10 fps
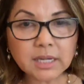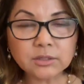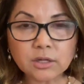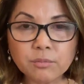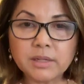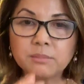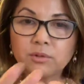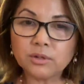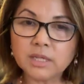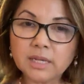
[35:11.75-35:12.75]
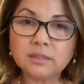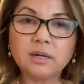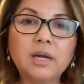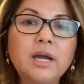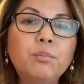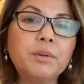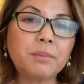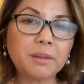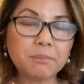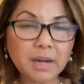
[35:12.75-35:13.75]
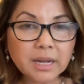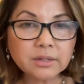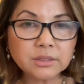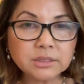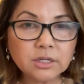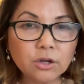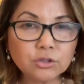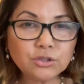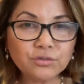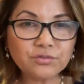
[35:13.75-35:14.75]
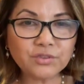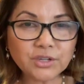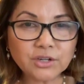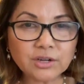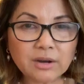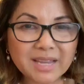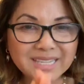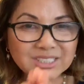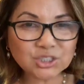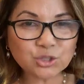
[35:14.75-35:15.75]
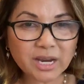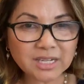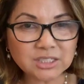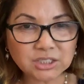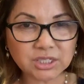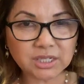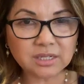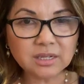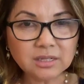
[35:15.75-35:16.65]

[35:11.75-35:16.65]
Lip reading: I know, but I'm good at helping my buyers to figure out a strategy,